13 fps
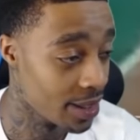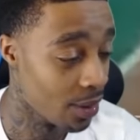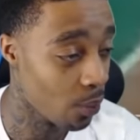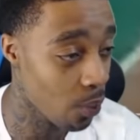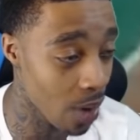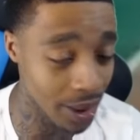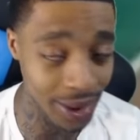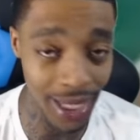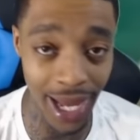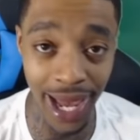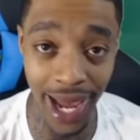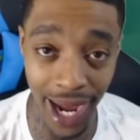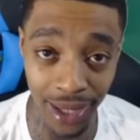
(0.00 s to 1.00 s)
What
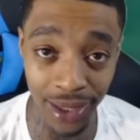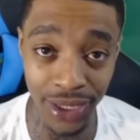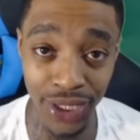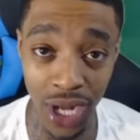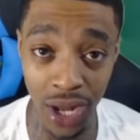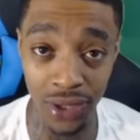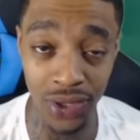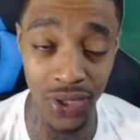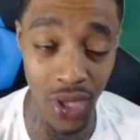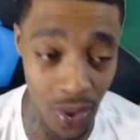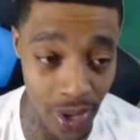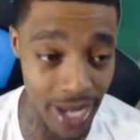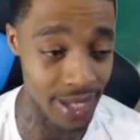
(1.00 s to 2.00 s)
the hell is y'all
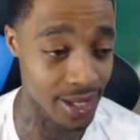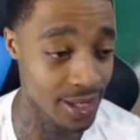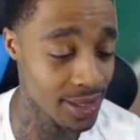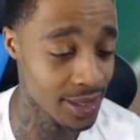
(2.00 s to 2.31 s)
doing?